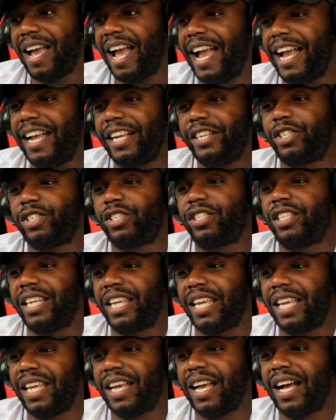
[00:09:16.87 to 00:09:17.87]

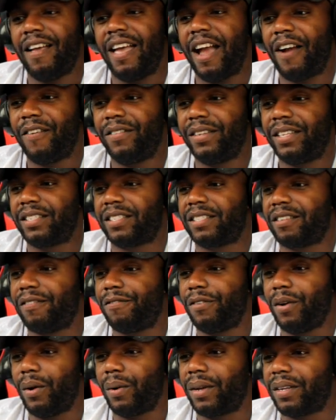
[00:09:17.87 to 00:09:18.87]
HD. Everything's in
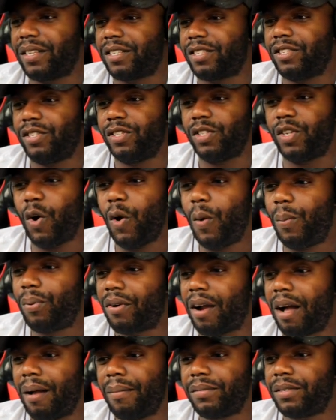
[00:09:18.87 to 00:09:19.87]
focus. No
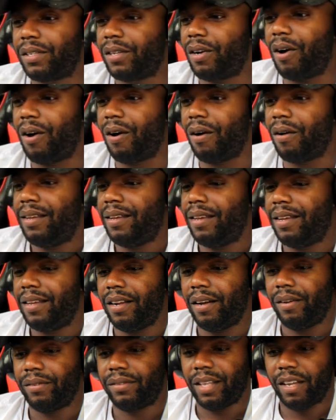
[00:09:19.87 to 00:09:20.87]
problems at all. You
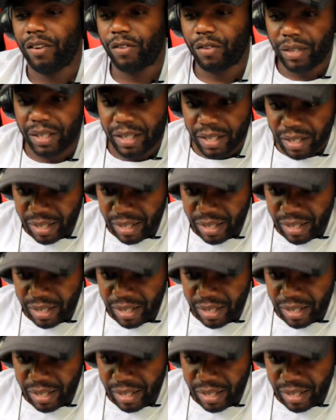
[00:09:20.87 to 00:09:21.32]
know, they really